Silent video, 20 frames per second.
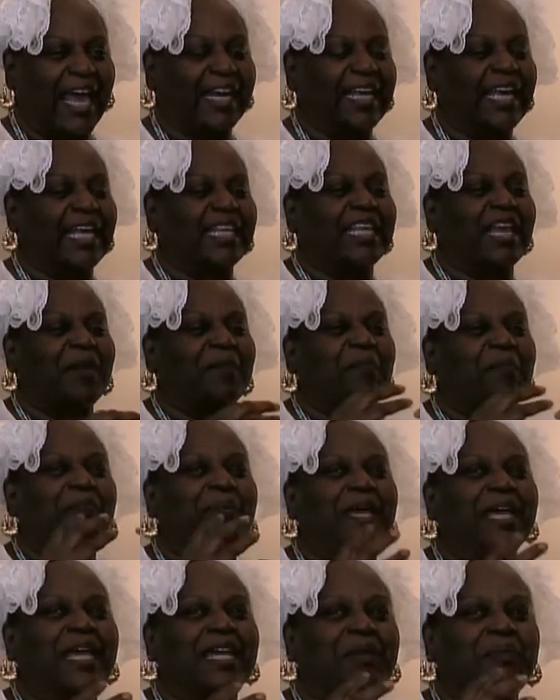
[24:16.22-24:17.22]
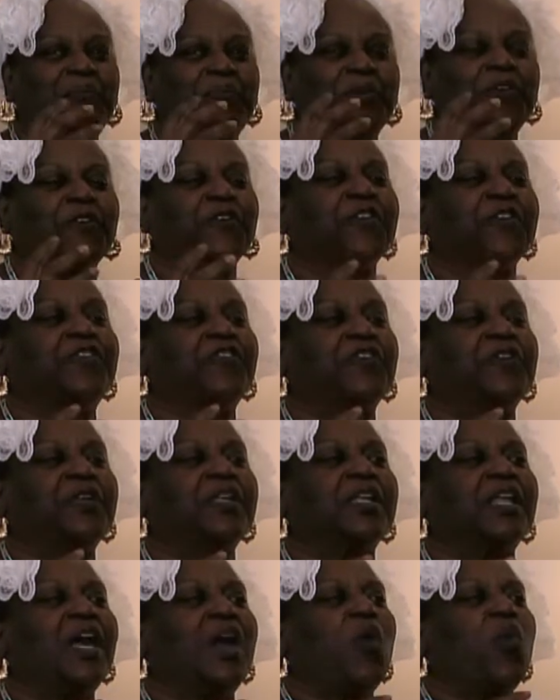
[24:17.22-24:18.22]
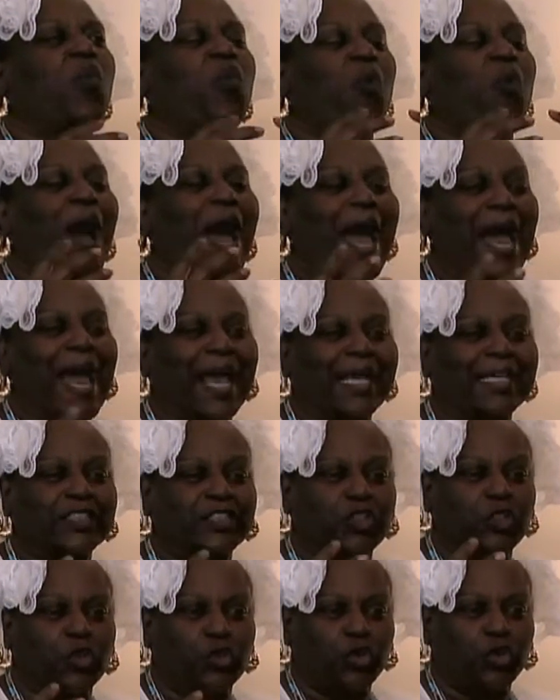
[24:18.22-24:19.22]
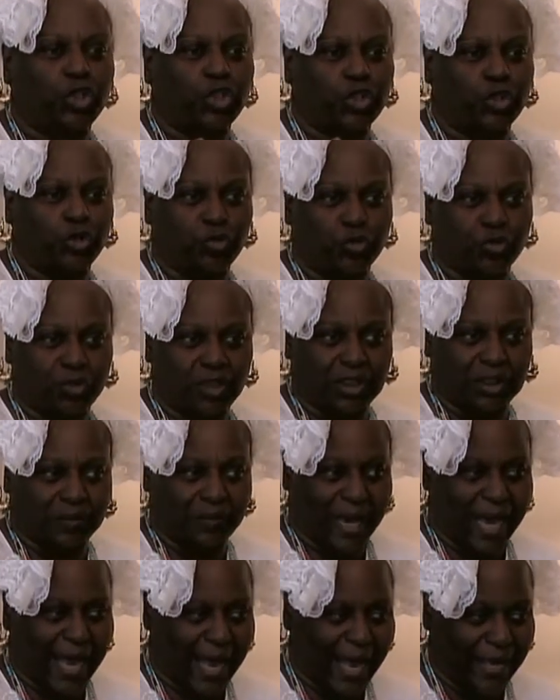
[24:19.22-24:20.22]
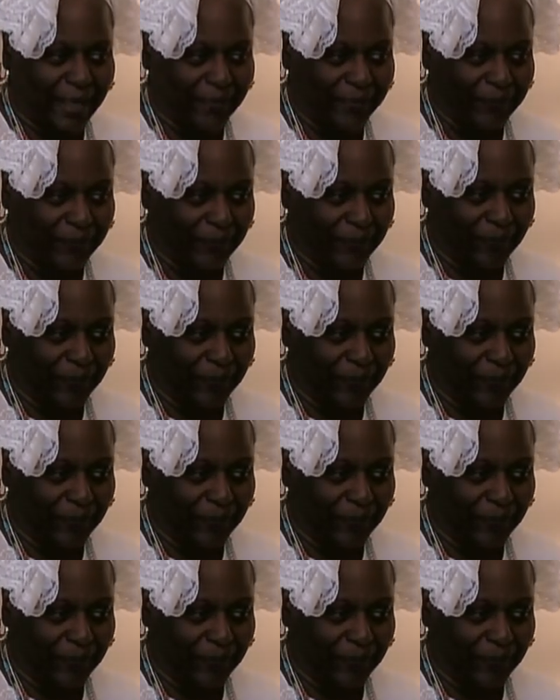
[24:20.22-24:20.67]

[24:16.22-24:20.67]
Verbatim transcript: And he had that big, beautiful, wise Oshun smile.